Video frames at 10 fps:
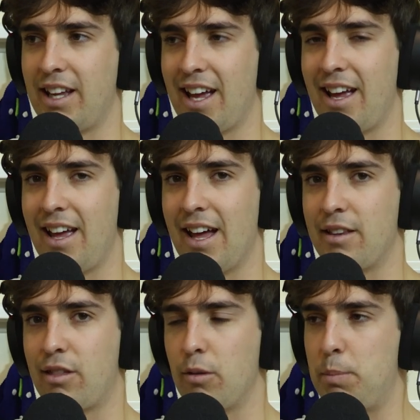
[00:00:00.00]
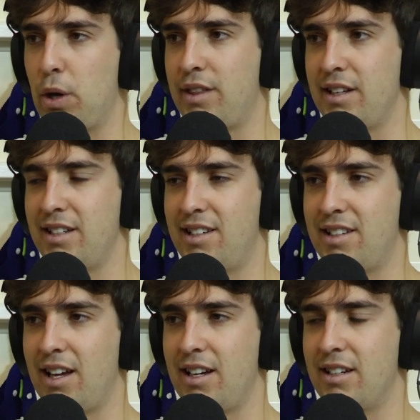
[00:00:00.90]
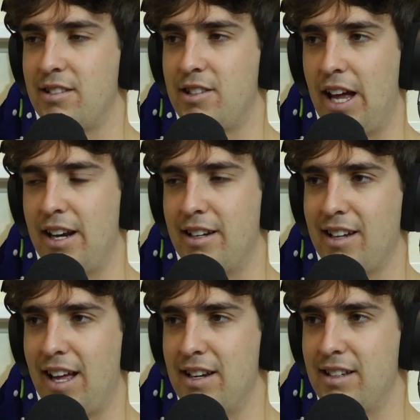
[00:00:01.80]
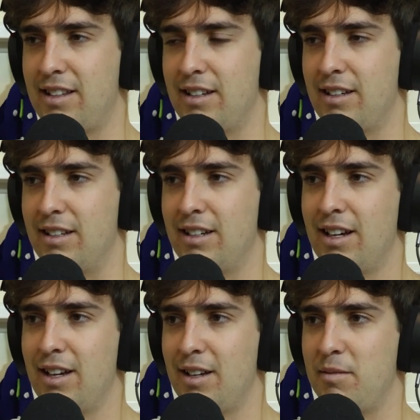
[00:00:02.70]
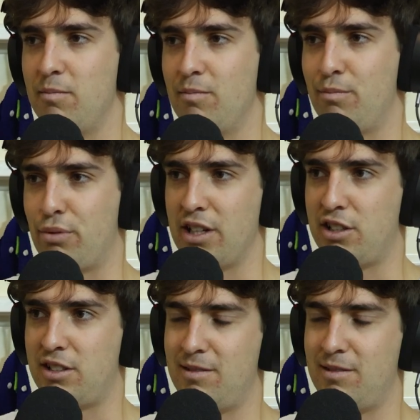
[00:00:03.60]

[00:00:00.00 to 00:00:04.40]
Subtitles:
Yeah. The Perth indie scene and the British